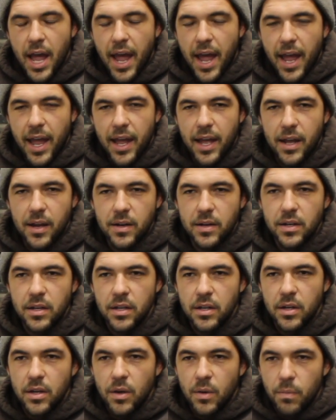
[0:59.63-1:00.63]
and
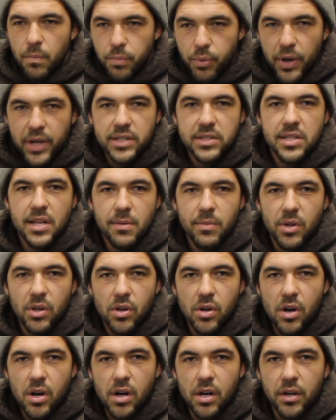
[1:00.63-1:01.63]
brings them
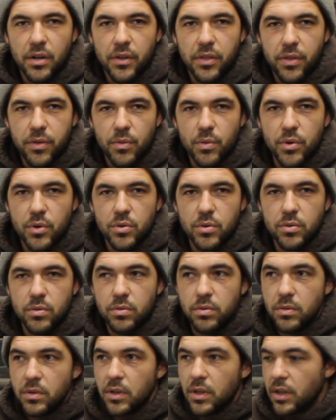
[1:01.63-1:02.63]
along
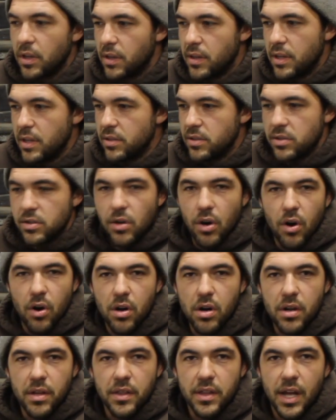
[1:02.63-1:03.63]
through this
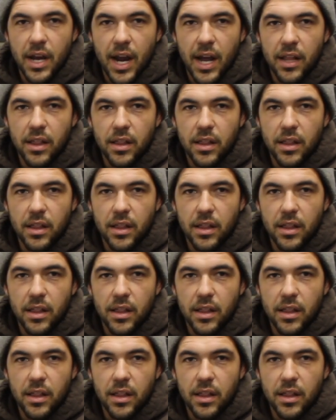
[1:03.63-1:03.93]
art that I